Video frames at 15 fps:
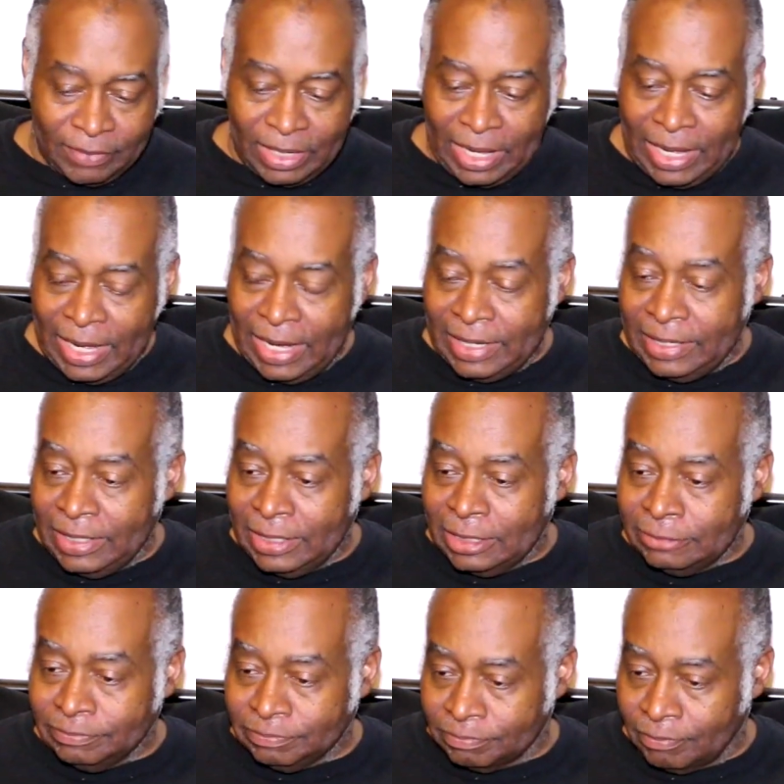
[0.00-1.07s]

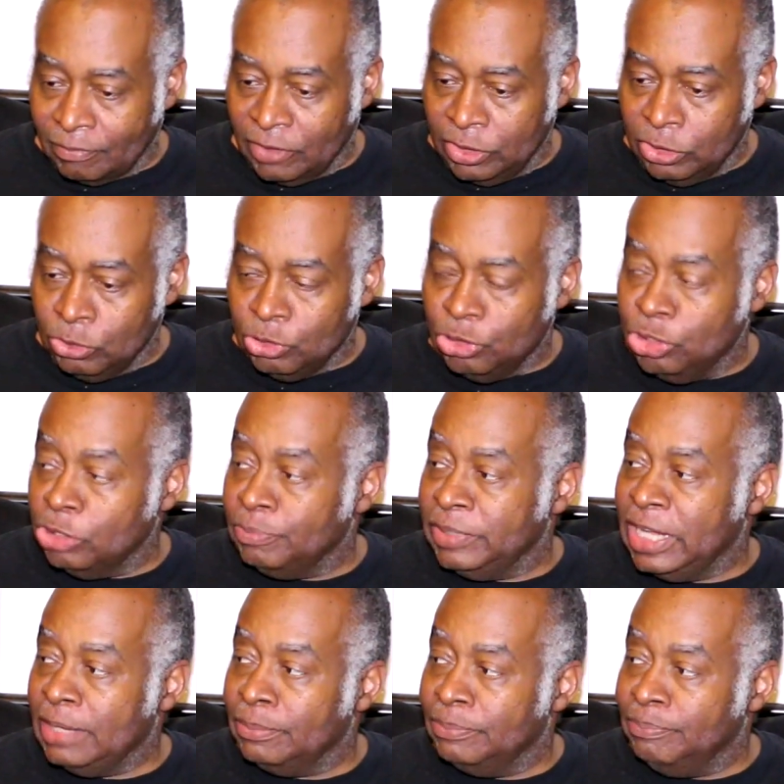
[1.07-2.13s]
And you should
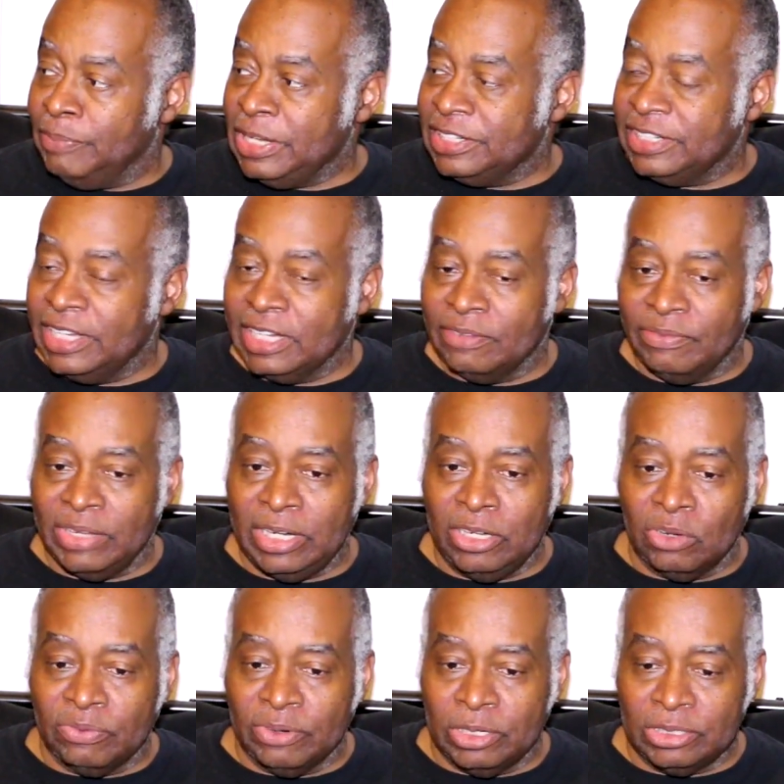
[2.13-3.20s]
be seeing a
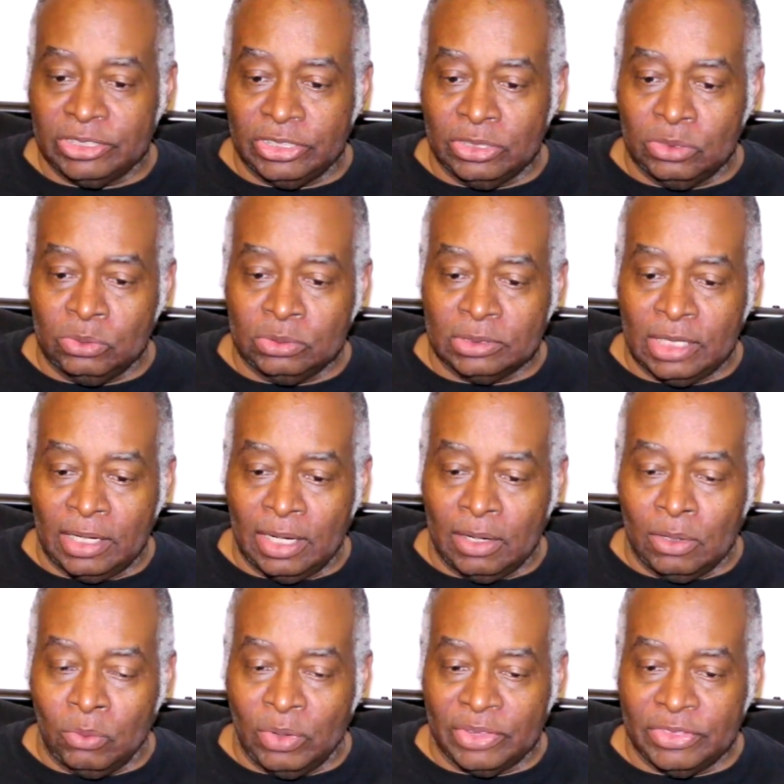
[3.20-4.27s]
video very soon
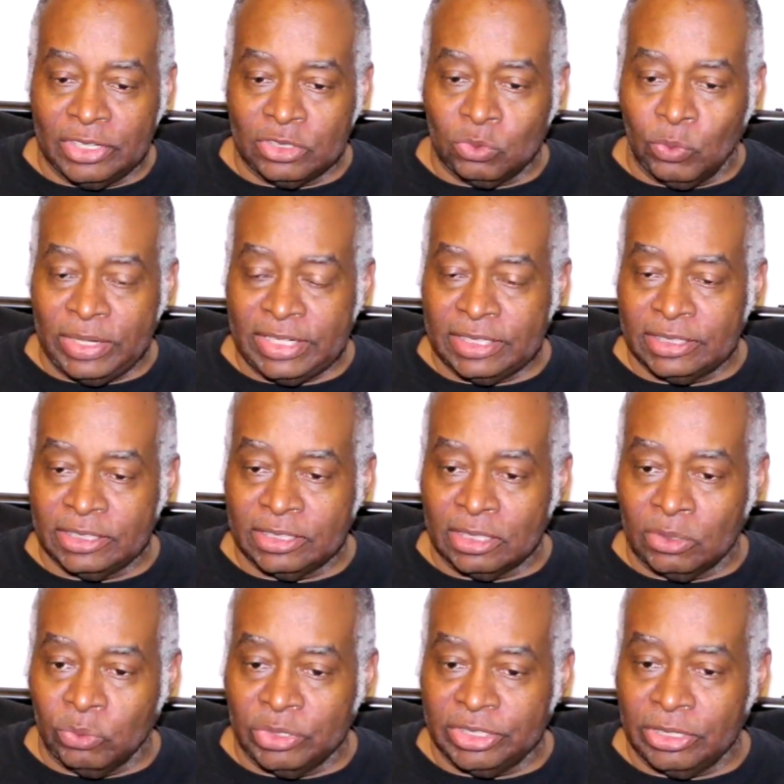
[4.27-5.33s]
with this week's
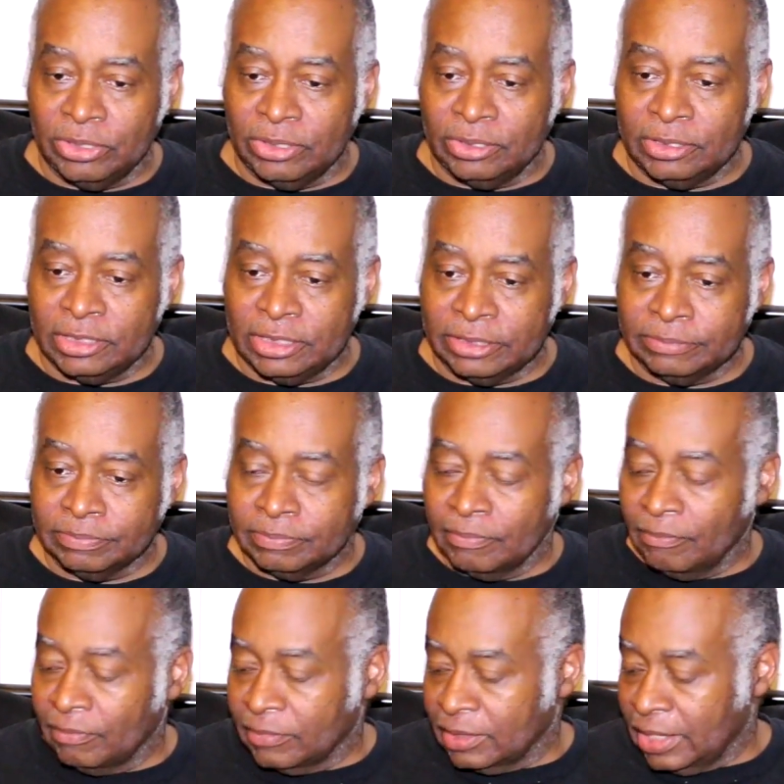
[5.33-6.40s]
returns.
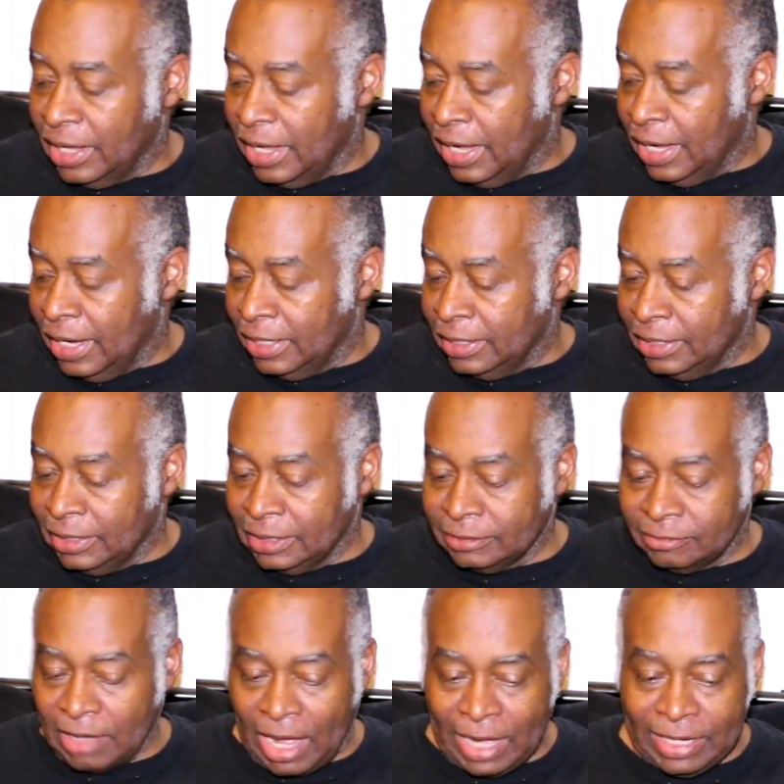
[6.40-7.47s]
And
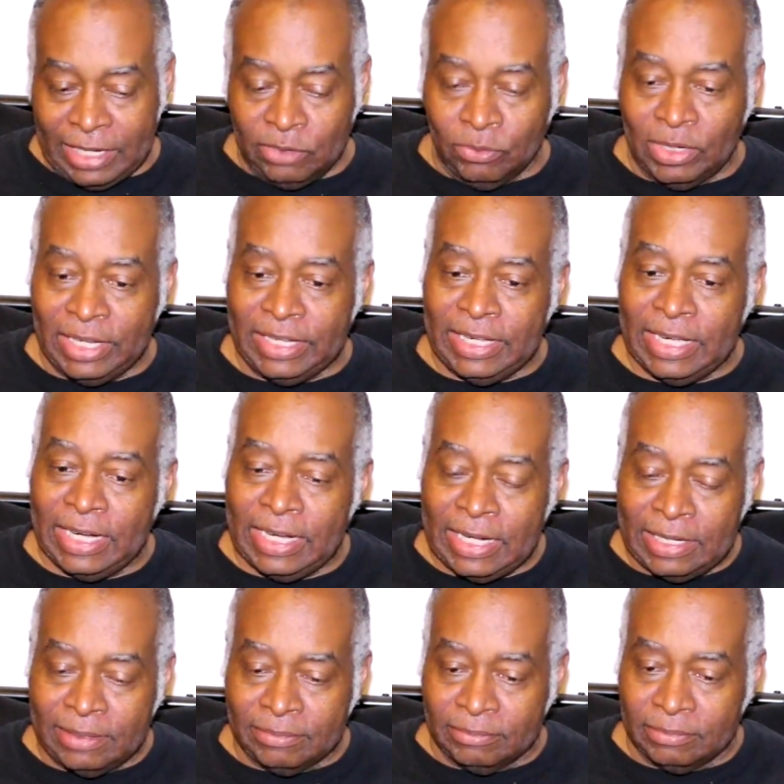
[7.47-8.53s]
I didn't really get
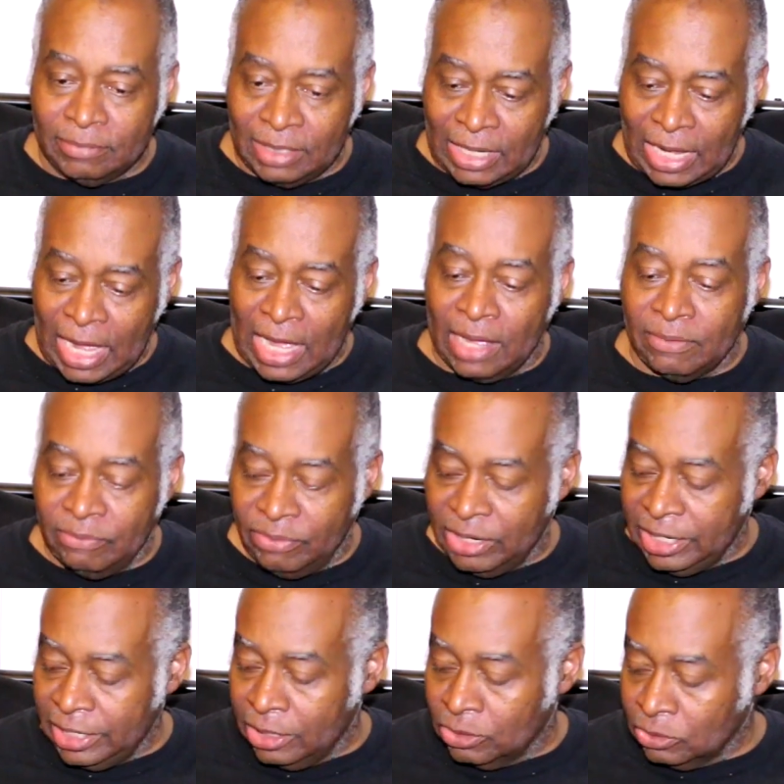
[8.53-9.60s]
any live
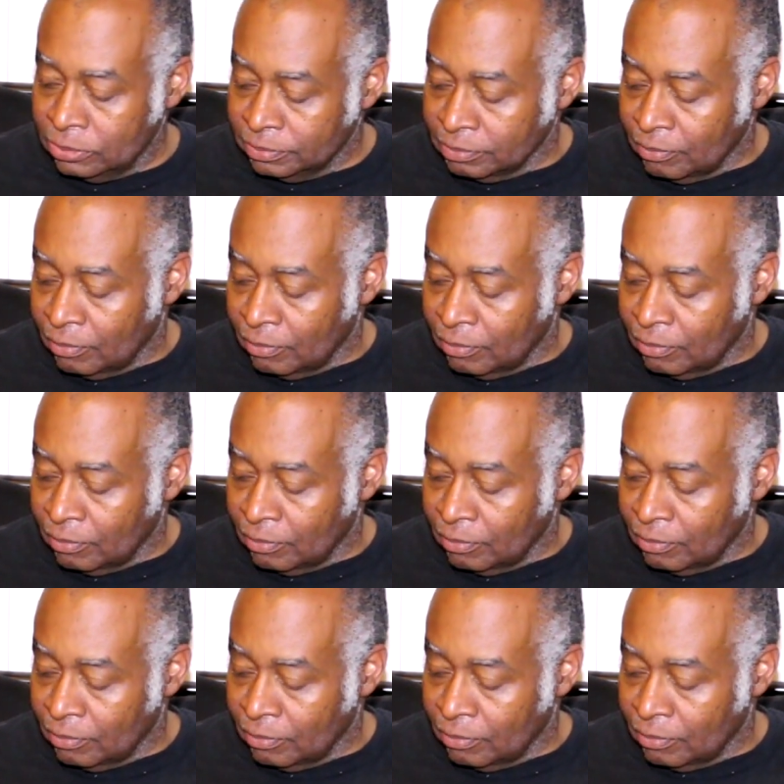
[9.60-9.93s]
video.